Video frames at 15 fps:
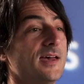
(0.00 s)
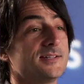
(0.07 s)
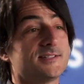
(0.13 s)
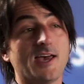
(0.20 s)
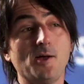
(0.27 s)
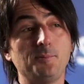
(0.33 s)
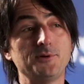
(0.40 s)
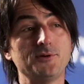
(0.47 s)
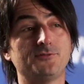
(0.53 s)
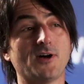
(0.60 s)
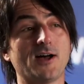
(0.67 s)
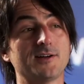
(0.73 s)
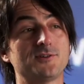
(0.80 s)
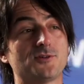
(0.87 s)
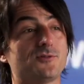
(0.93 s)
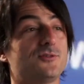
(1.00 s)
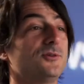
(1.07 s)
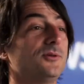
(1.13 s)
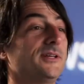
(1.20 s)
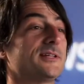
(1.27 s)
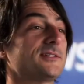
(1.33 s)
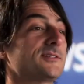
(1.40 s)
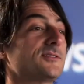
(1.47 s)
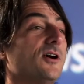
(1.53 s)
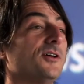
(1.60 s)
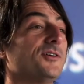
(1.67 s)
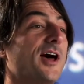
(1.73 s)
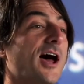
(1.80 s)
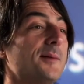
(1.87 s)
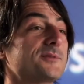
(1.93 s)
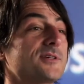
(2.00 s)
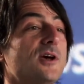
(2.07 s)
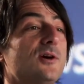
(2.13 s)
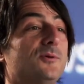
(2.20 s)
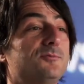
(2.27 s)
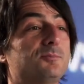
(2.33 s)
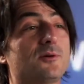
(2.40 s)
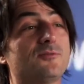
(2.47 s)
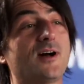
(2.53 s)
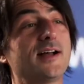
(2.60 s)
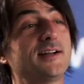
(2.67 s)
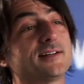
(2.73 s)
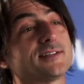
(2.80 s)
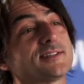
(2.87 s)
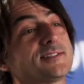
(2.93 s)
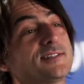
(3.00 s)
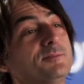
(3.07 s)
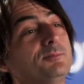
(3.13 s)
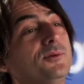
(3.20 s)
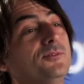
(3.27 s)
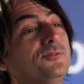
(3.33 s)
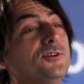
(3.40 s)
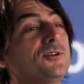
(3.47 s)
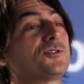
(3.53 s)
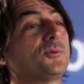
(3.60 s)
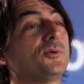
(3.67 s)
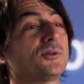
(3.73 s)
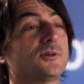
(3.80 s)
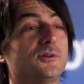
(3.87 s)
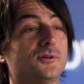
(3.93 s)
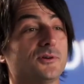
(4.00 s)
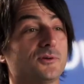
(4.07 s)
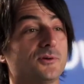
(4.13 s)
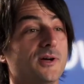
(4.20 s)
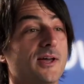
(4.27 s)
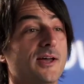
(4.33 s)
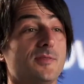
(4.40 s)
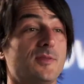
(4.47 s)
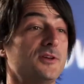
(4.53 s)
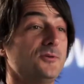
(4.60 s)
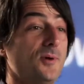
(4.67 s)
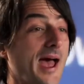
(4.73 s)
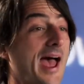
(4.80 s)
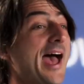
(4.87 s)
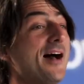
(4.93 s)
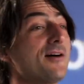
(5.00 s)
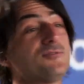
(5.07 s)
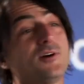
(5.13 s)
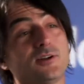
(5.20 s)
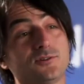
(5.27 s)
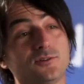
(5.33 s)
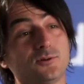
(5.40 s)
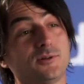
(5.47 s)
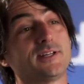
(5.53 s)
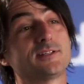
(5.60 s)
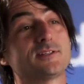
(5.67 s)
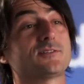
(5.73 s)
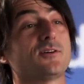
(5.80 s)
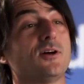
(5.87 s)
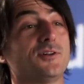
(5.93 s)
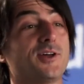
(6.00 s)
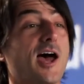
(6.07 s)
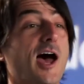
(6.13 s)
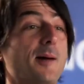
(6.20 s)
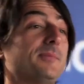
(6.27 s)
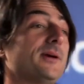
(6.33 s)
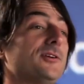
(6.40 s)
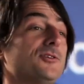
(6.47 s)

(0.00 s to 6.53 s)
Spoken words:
To help you find your newly installed apps, we've provided a simple visual clue that you have a newly installed app in